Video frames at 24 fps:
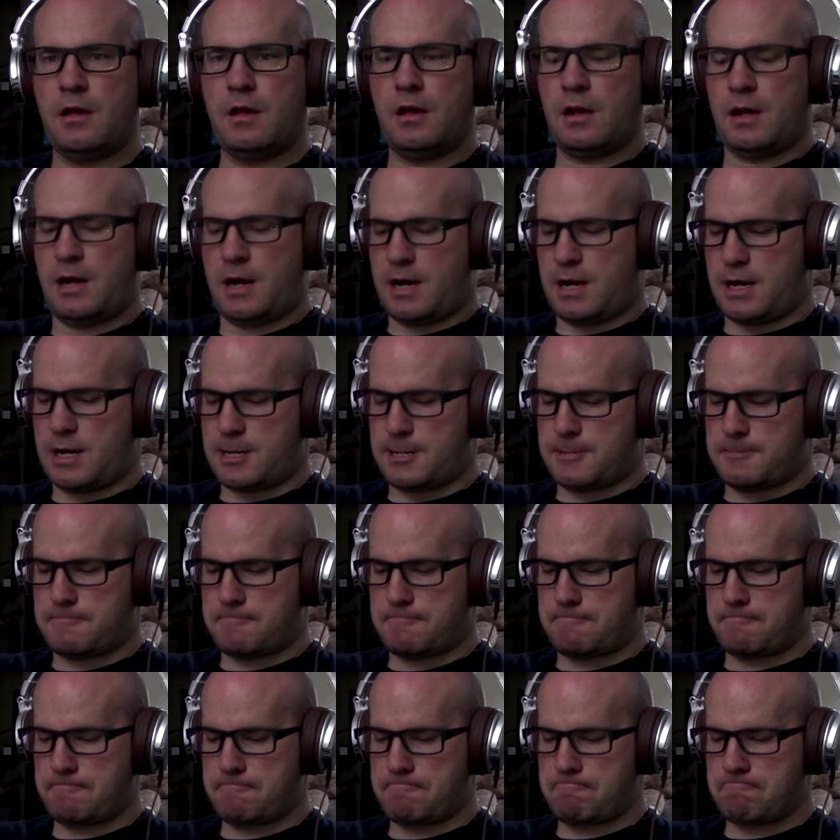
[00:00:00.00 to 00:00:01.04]

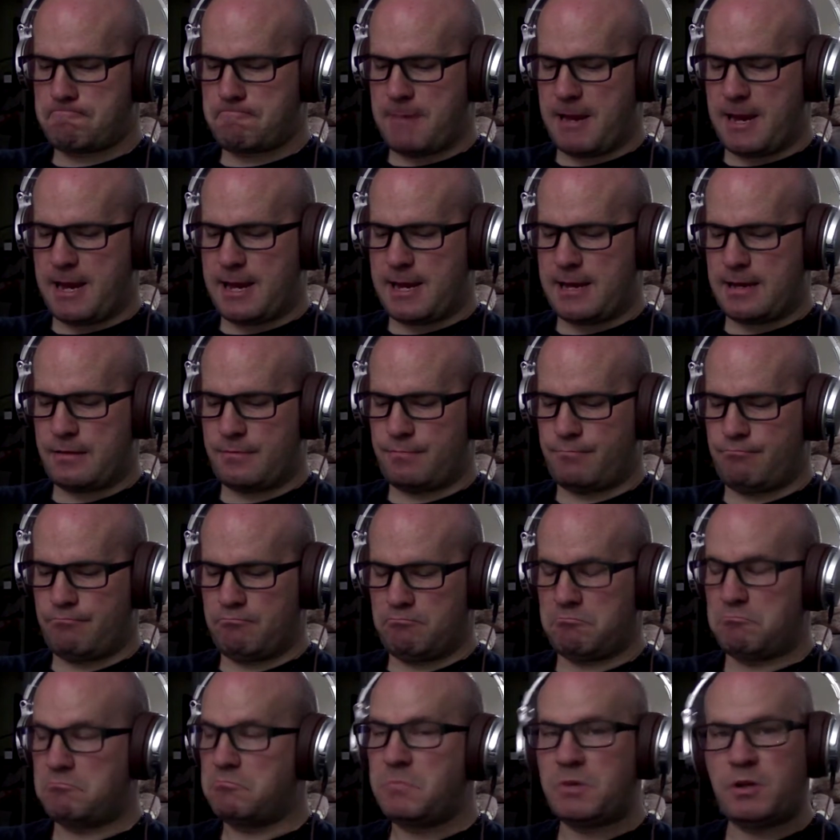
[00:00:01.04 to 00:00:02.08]
and
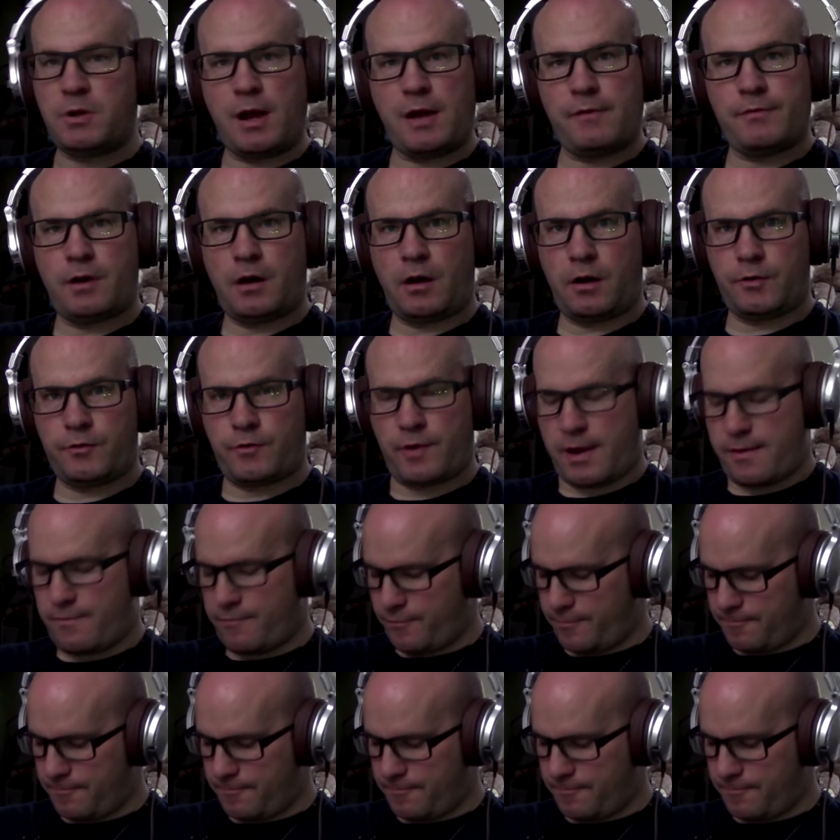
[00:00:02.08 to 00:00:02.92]
you have a hard drive.